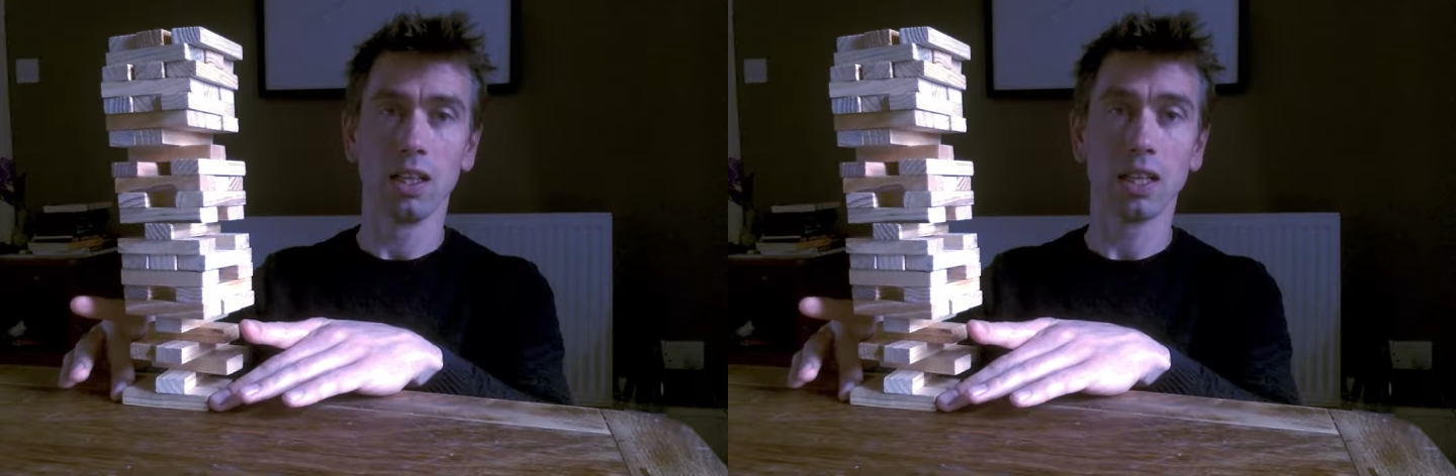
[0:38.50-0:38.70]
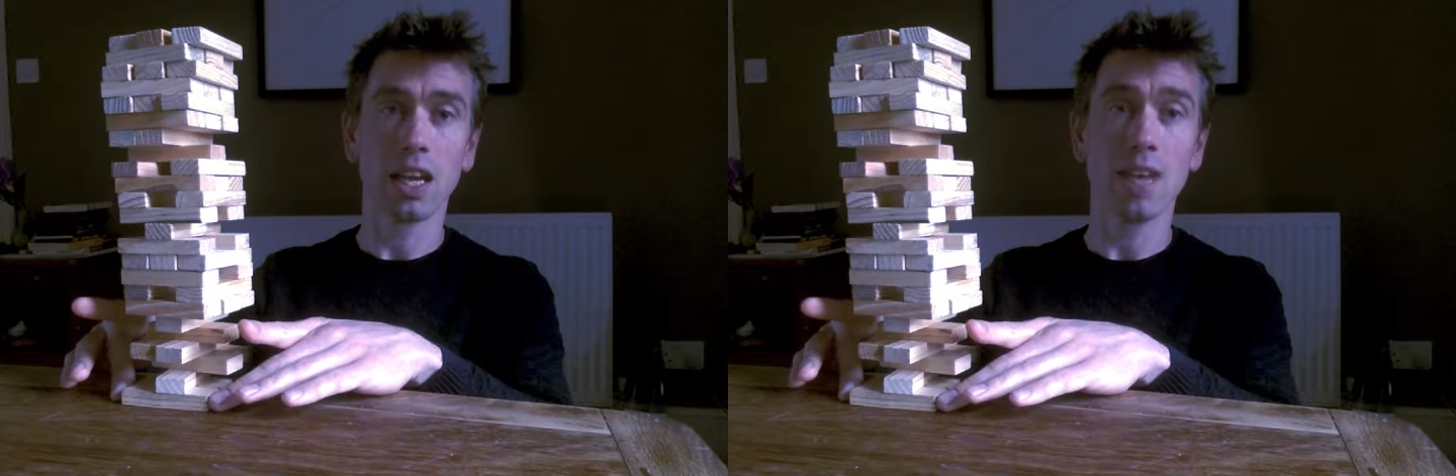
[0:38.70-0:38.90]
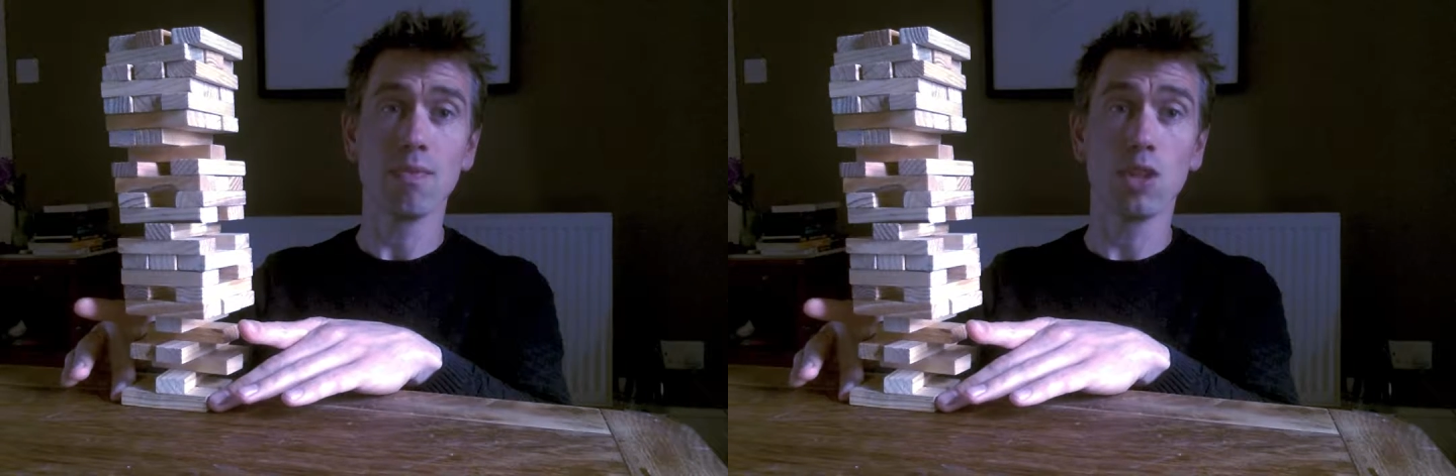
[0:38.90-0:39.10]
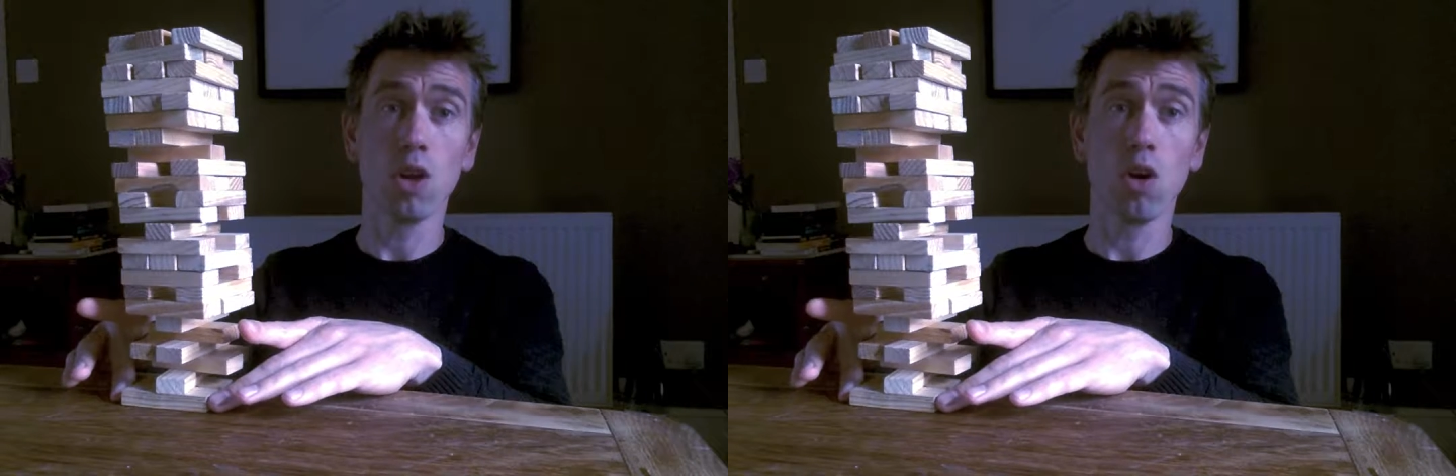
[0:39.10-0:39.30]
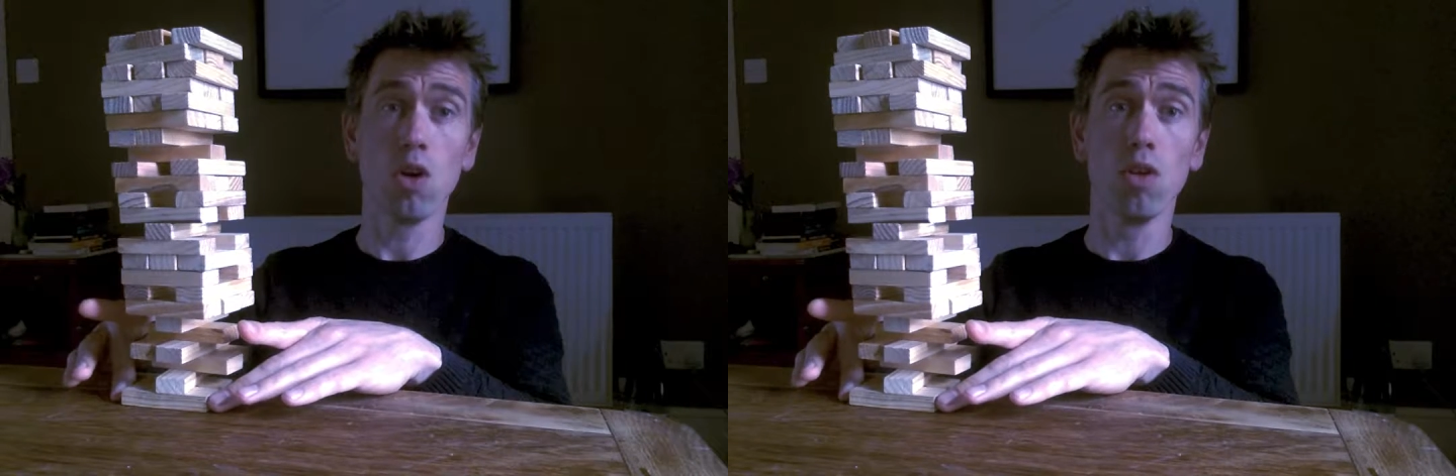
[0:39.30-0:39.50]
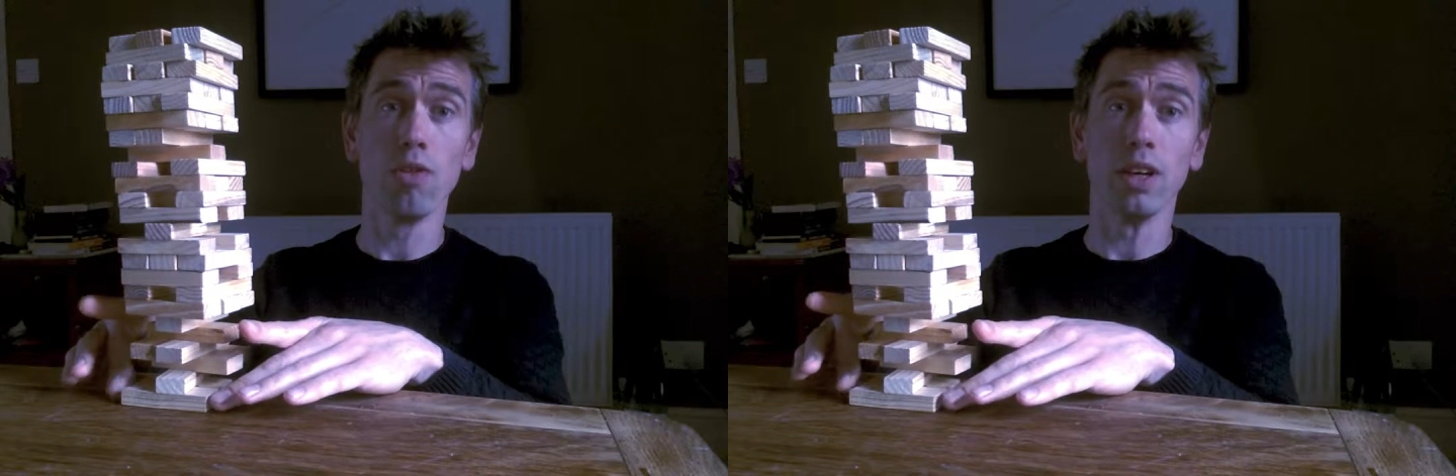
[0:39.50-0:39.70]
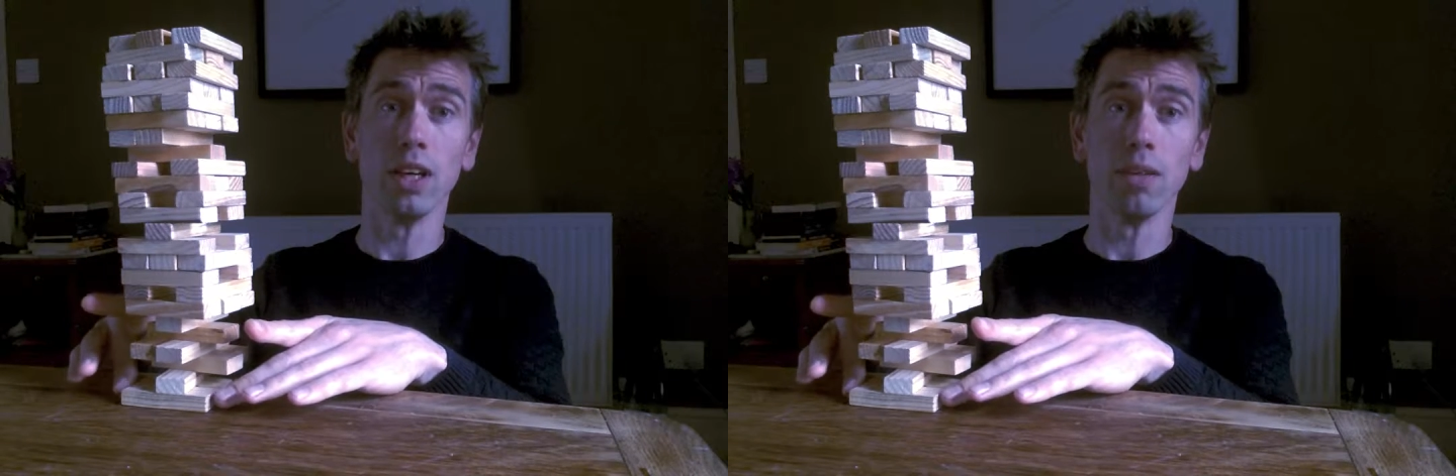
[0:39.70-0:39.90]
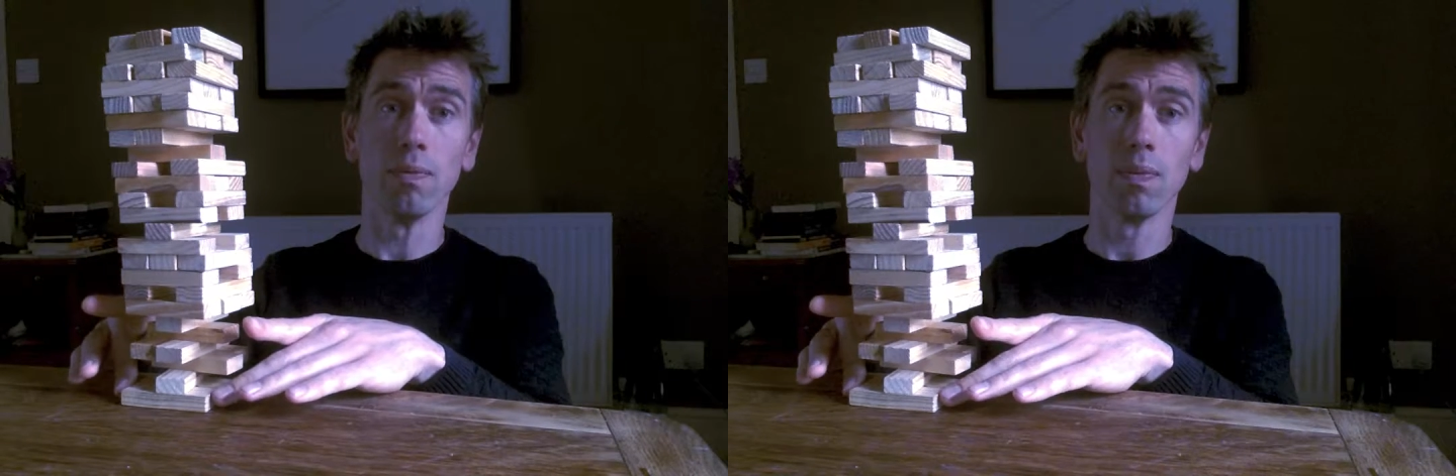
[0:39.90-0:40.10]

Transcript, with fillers: The game's not over